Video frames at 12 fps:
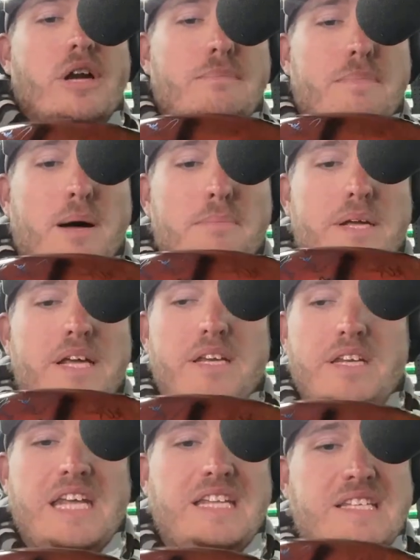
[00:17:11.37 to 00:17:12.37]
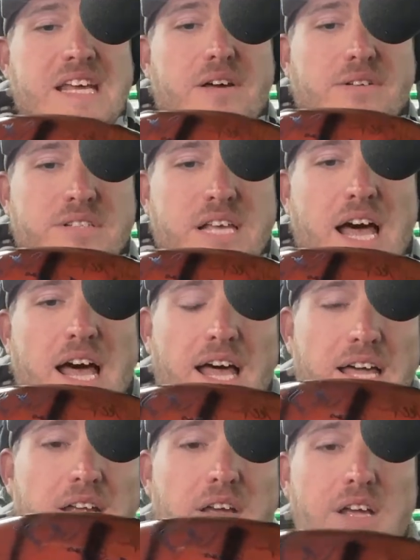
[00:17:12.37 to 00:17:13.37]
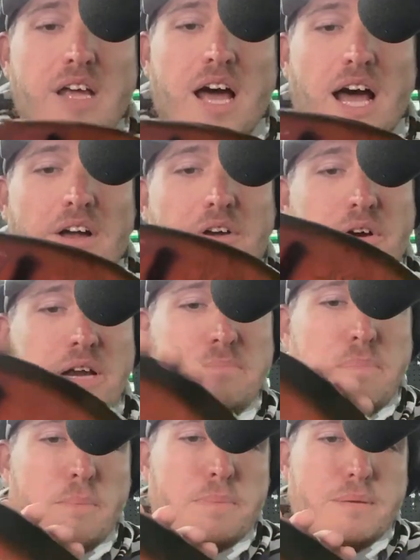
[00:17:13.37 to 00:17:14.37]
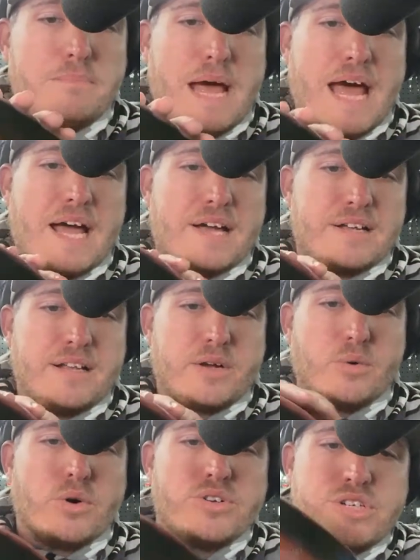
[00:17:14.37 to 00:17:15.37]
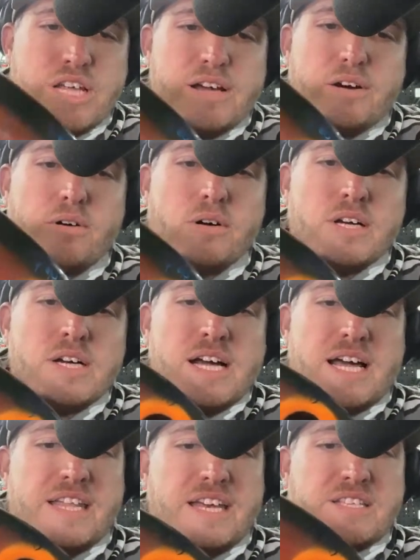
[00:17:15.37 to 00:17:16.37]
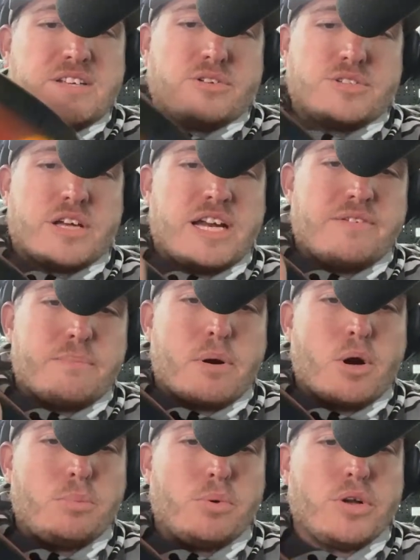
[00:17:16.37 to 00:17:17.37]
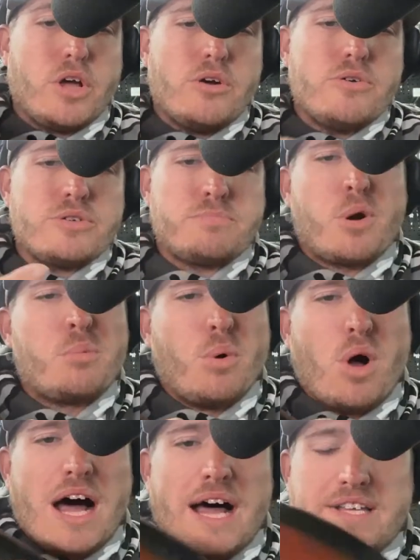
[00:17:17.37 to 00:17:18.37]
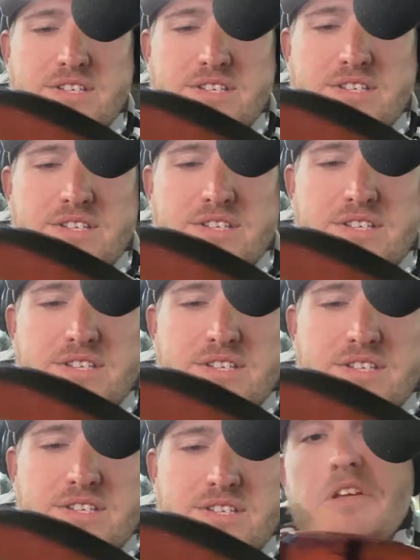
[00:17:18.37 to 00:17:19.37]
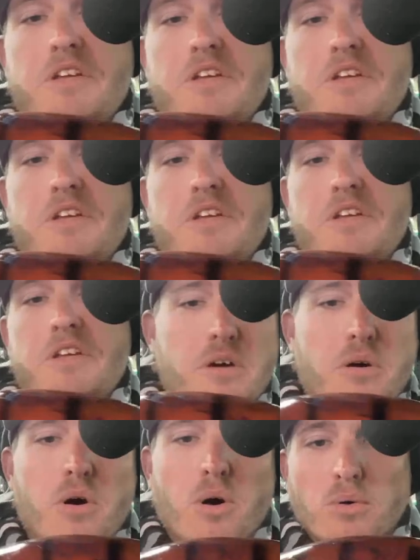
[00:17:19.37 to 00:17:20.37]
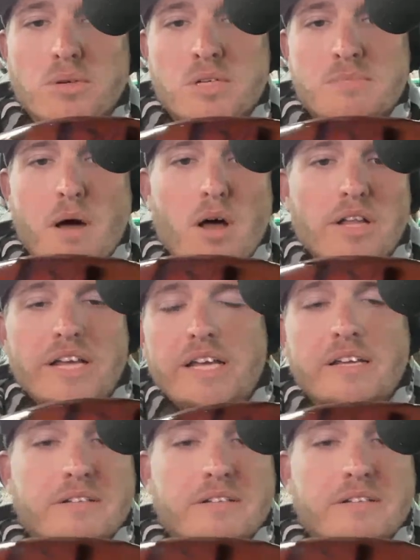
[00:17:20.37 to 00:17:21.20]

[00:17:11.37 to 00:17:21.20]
green pumpkin detail side, green pumpkin back like orange tail, and then it's also going to have a purple nose, purple eyes on it, just to match the whole small